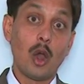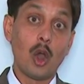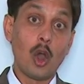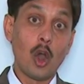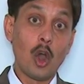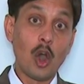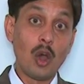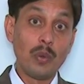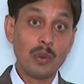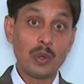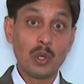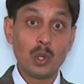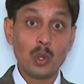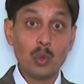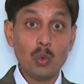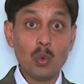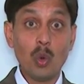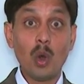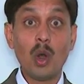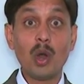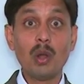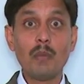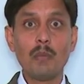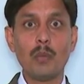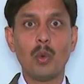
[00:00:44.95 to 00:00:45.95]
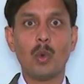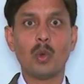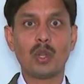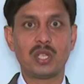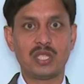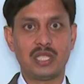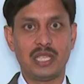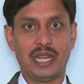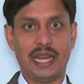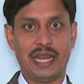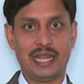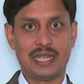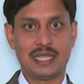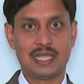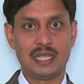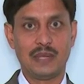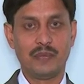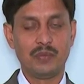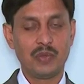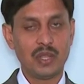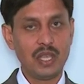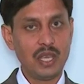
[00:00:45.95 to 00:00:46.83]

of two or more sets